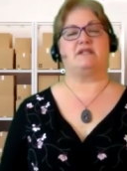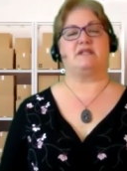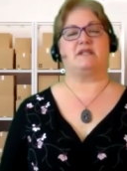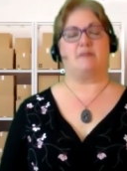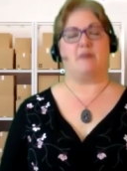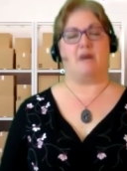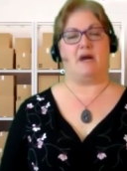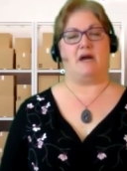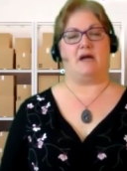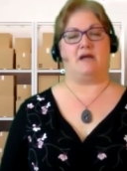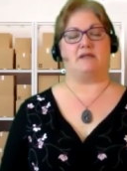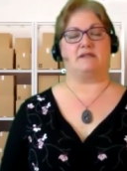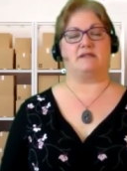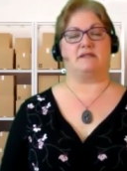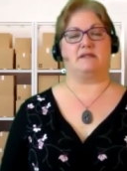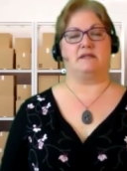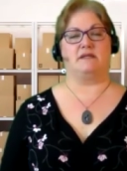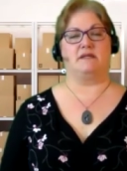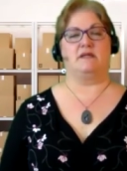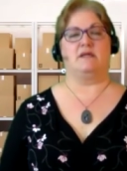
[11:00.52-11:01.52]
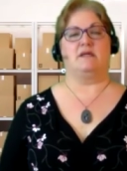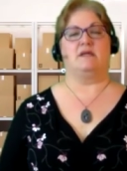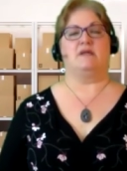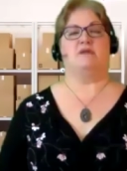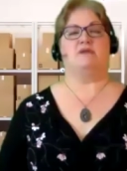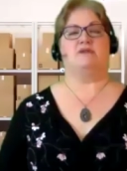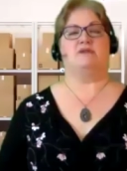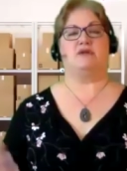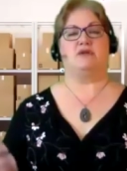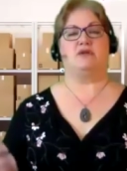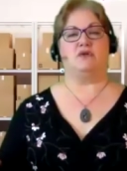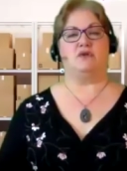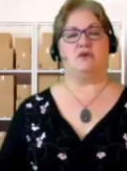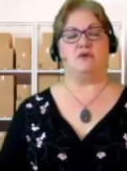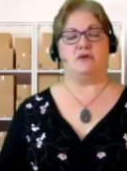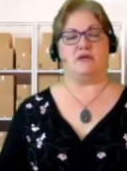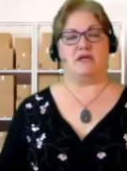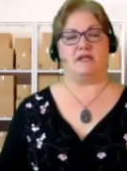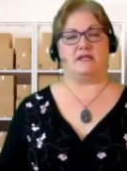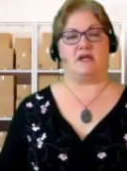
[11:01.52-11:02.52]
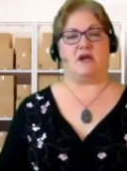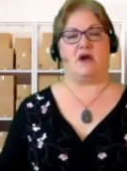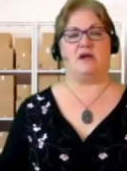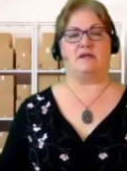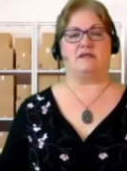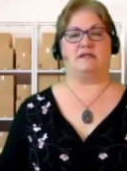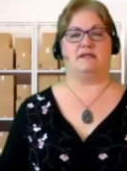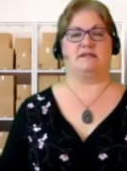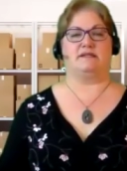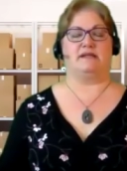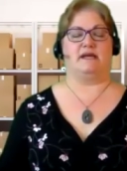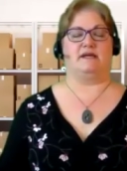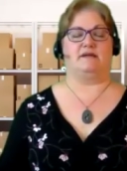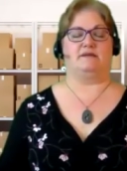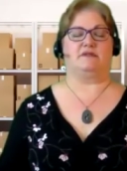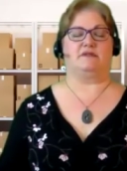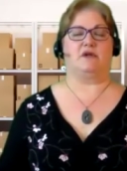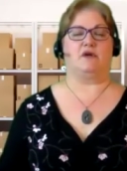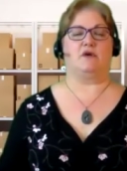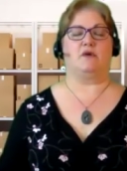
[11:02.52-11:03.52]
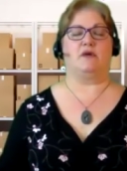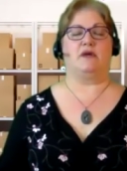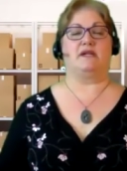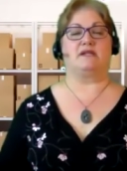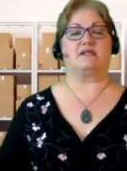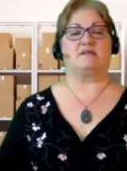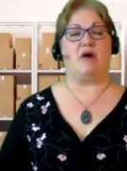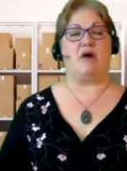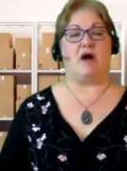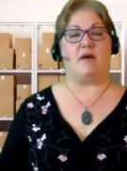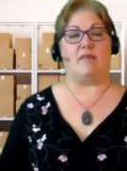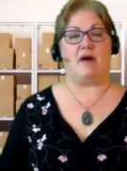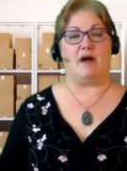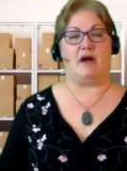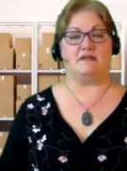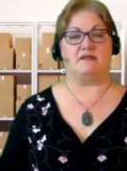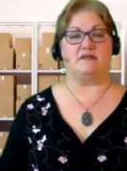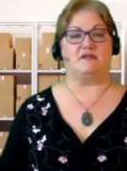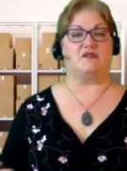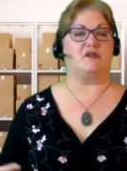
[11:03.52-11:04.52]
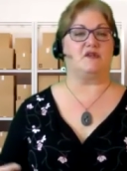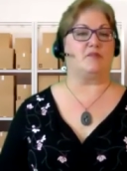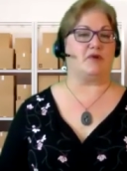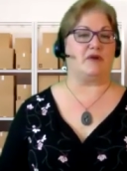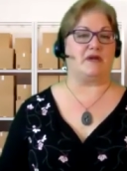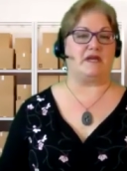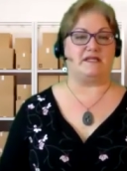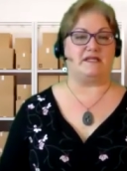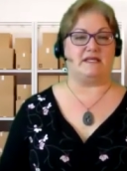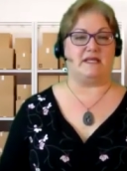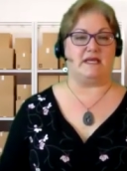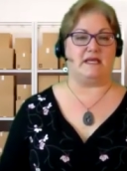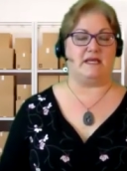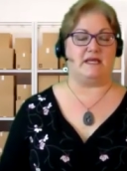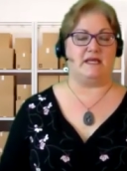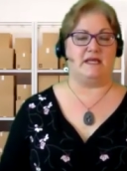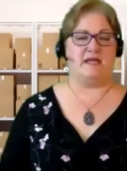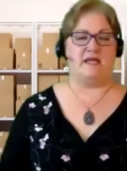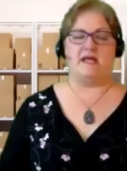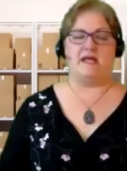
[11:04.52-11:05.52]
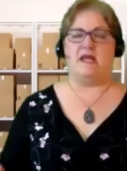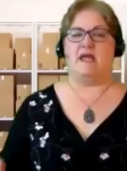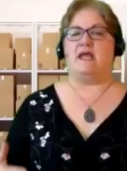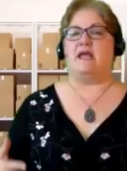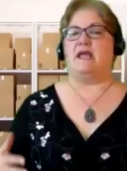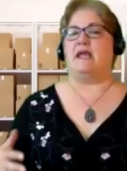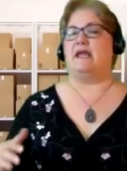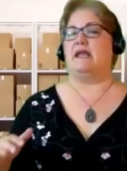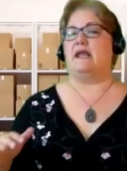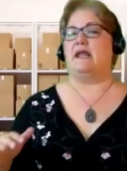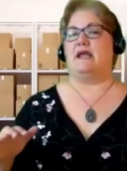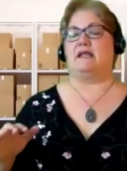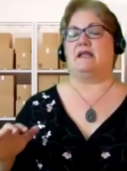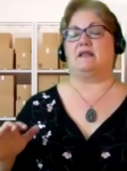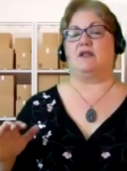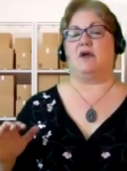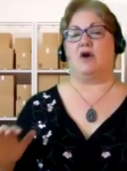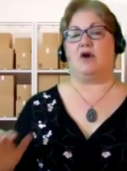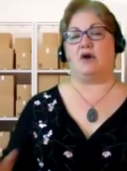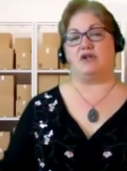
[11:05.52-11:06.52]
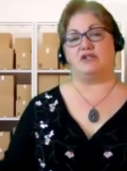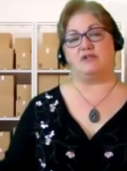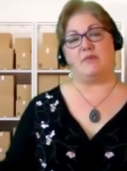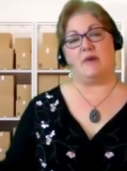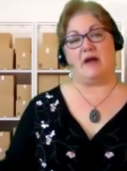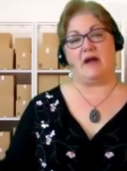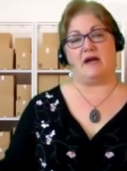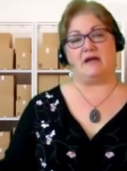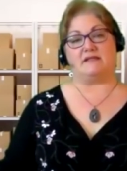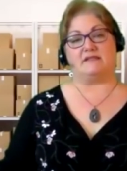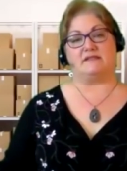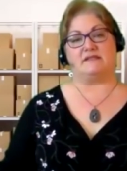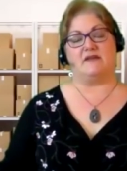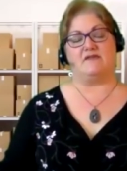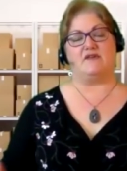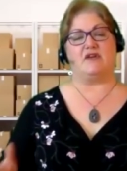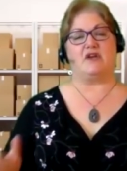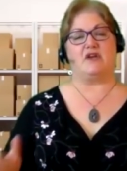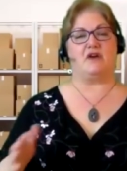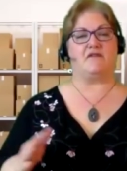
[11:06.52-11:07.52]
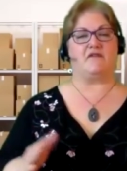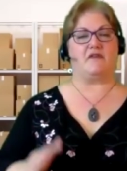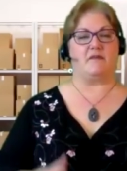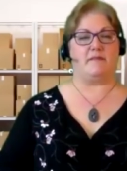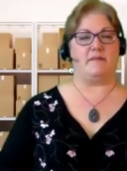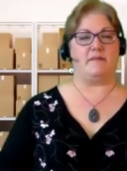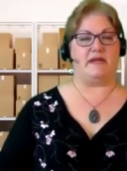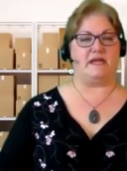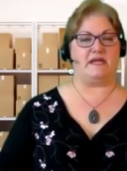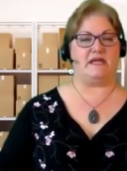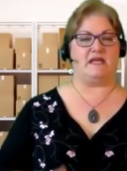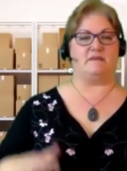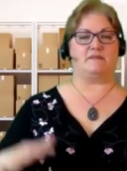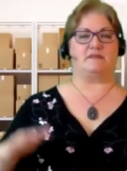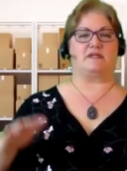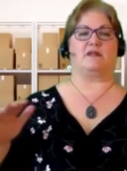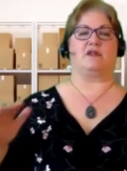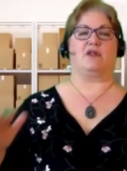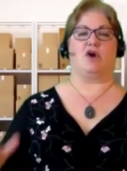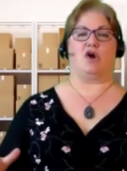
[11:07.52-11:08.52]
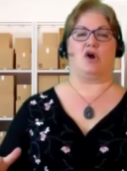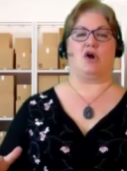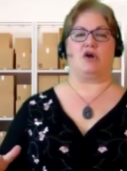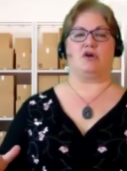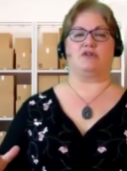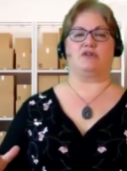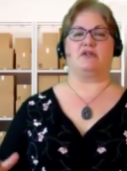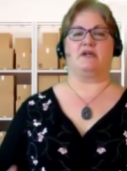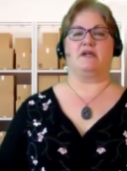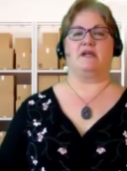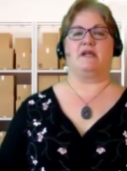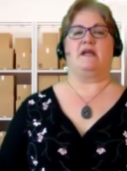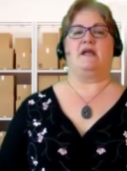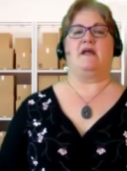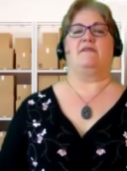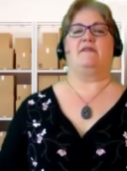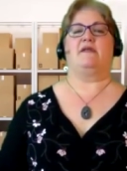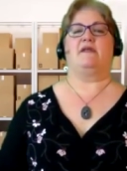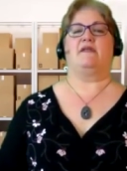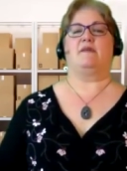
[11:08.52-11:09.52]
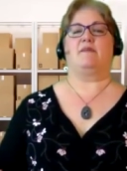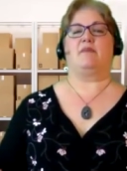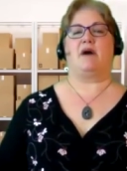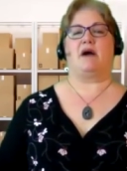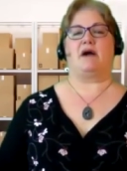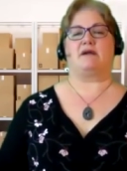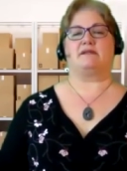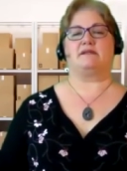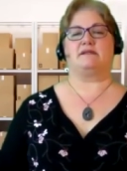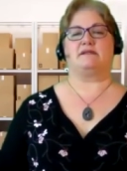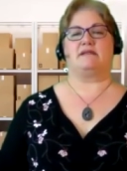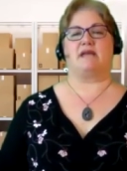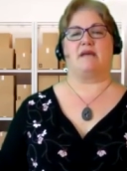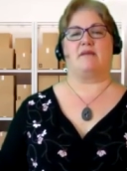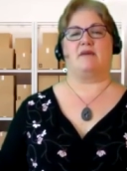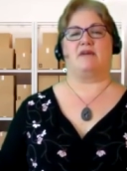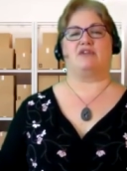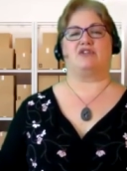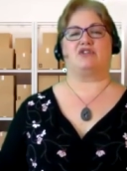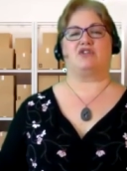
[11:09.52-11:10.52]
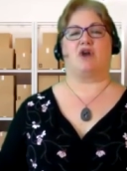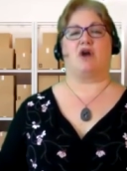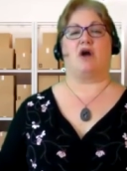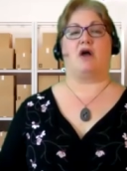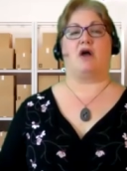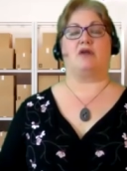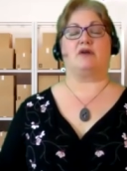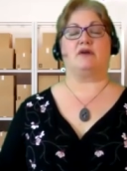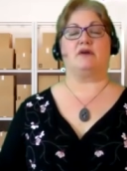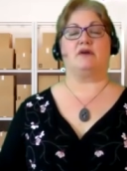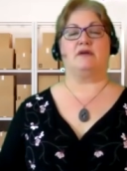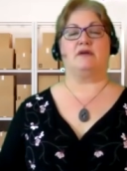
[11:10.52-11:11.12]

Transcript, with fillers: the box to get the contents out. So in a small box, it's super easy. In a large box, if you go from medium to large, then the box is that much taller.